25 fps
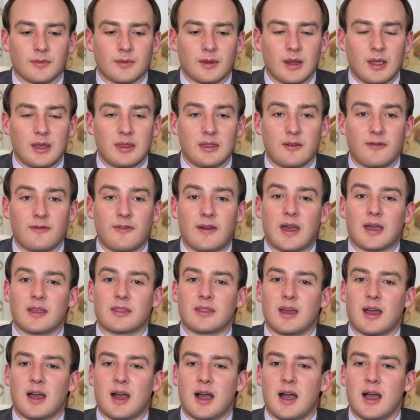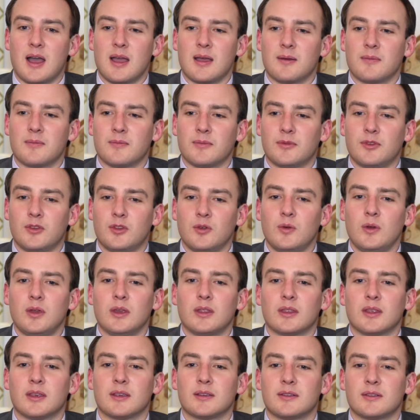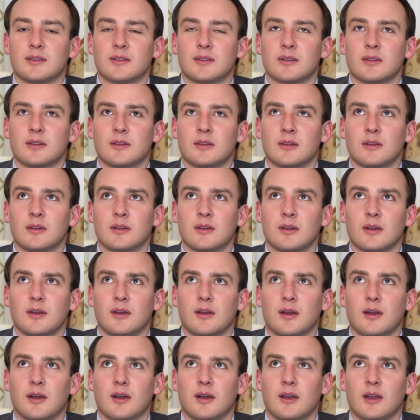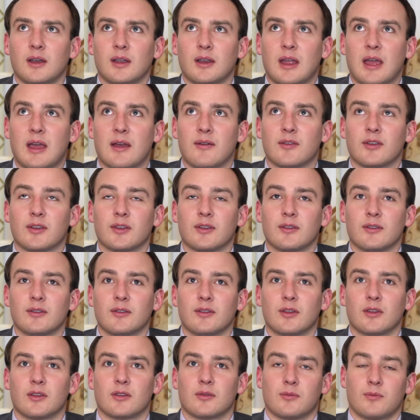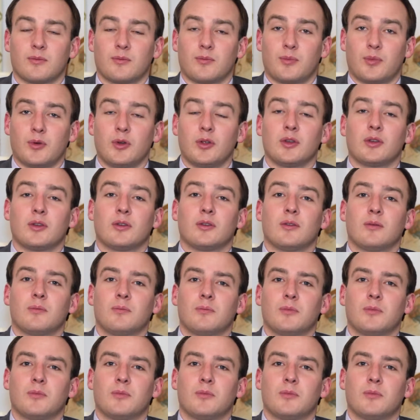and the fact that I'm doing this and having a pretty